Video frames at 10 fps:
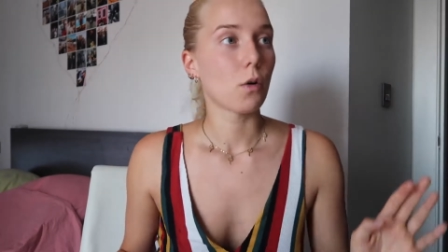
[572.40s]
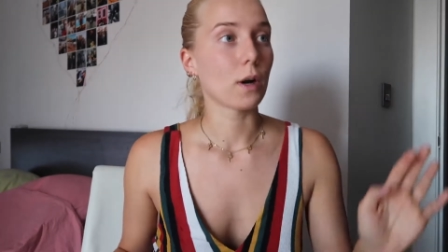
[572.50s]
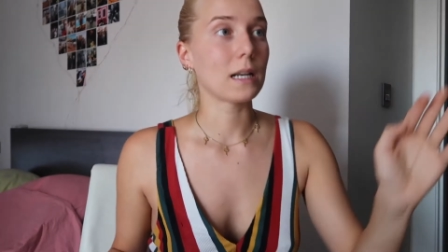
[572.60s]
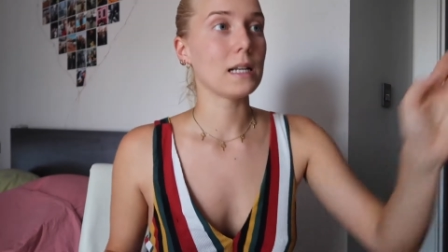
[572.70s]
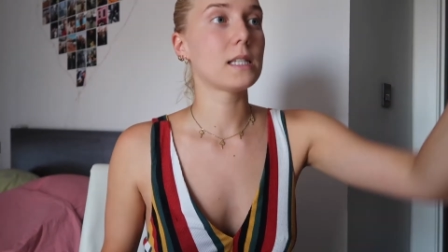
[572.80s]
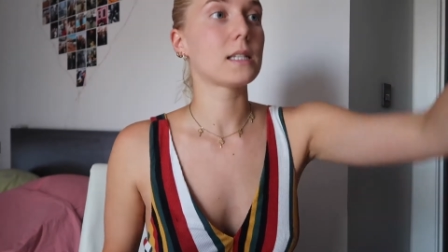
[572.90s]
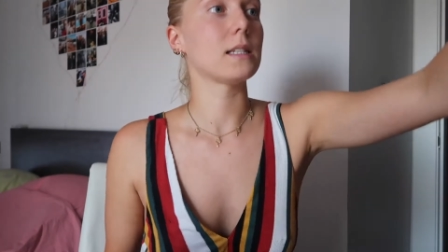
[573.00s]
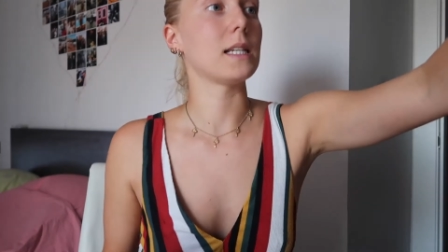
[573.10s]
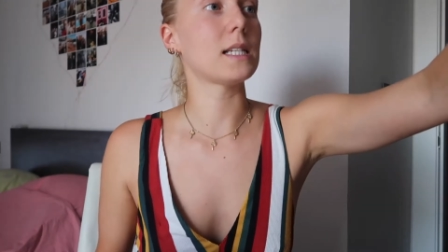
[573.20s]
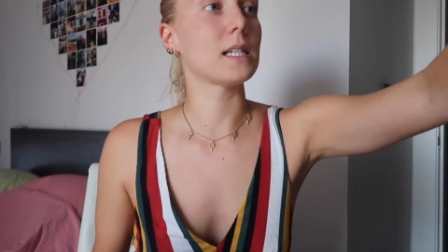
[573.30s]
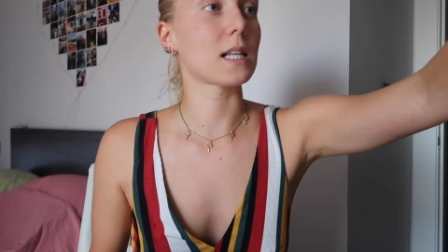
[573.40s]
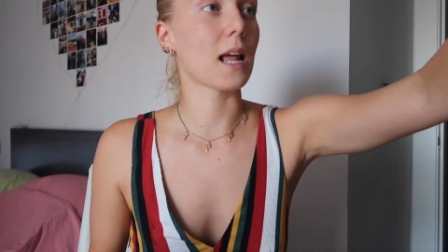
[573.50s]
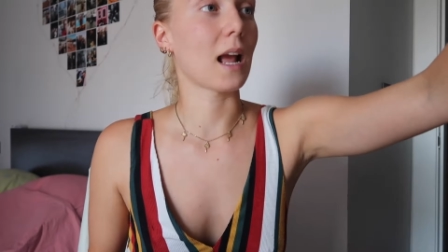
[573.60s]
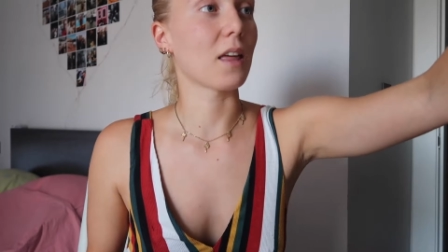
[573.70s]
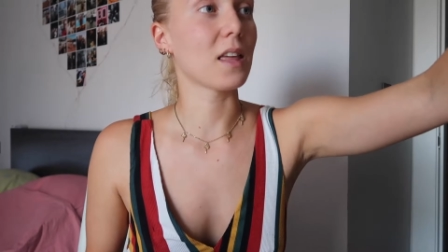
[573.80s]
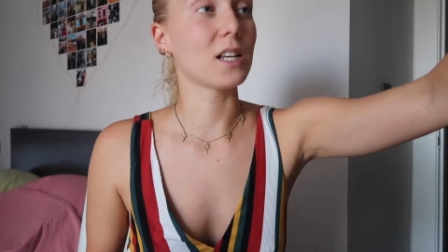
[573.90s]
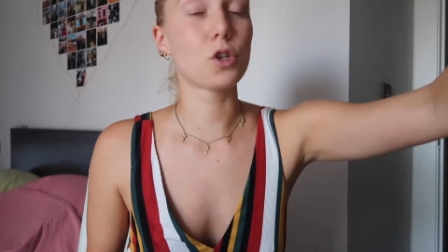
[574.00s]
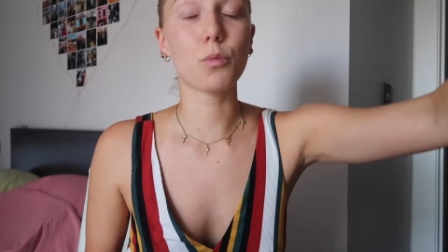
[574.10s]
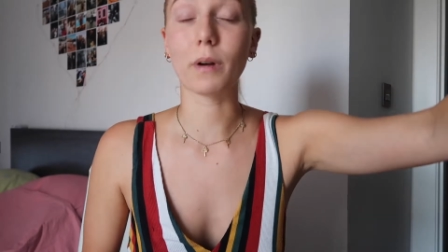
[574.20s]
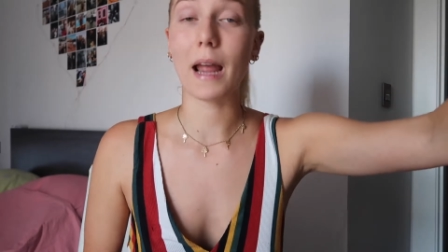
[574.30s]
Or at least this is like I think
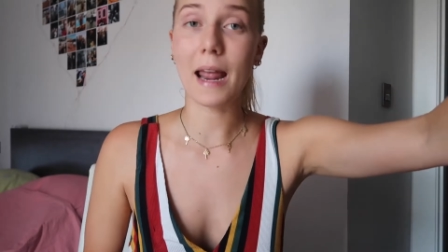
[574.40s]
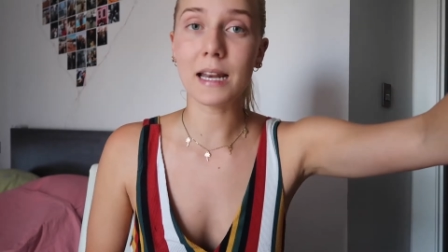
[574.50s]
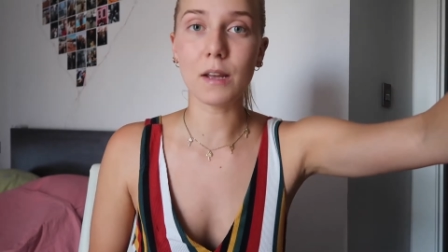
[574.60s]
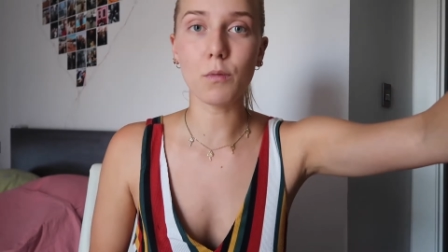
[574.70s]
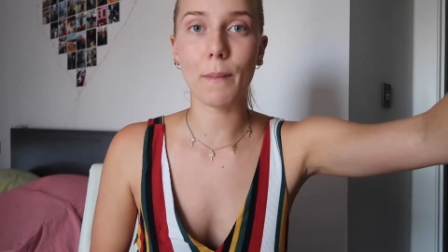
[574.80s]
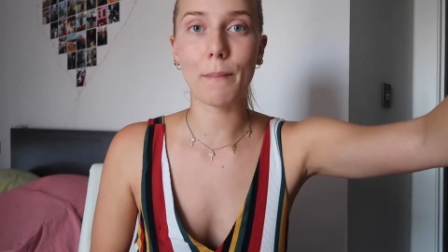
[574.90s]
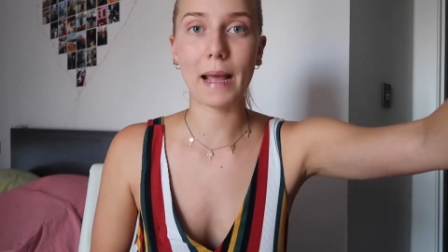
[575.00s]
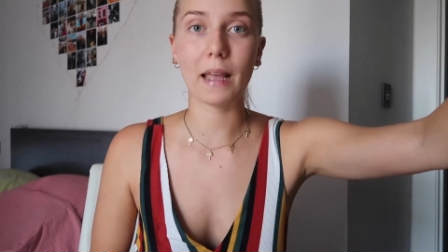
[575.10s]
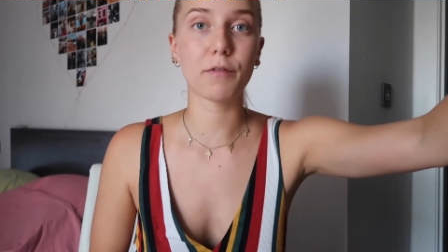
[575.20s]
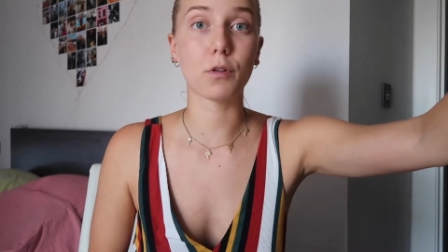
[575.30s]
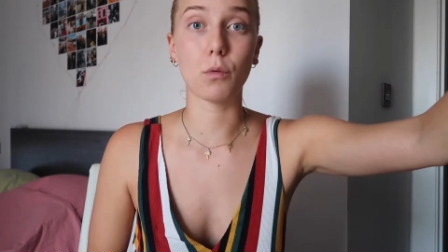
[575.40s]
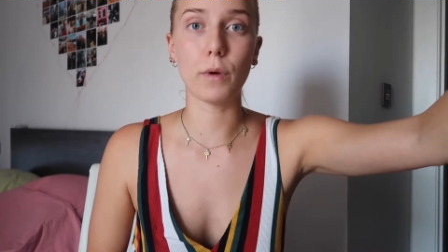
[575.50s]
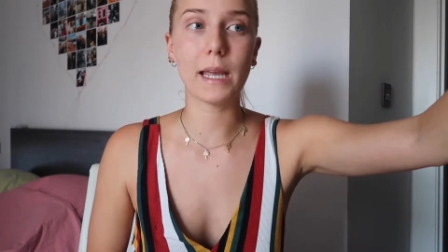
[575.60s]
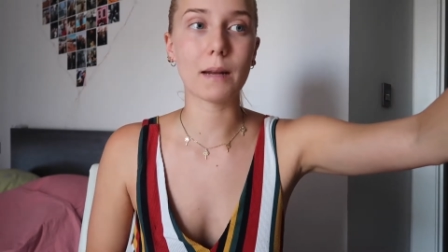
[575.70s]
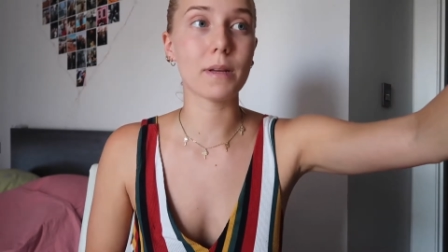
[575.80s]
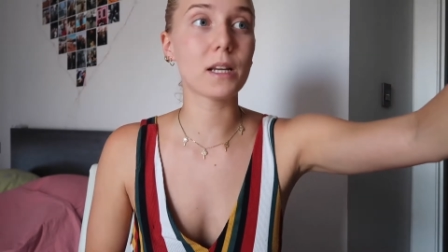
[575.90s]
super handy when packing for a weekend.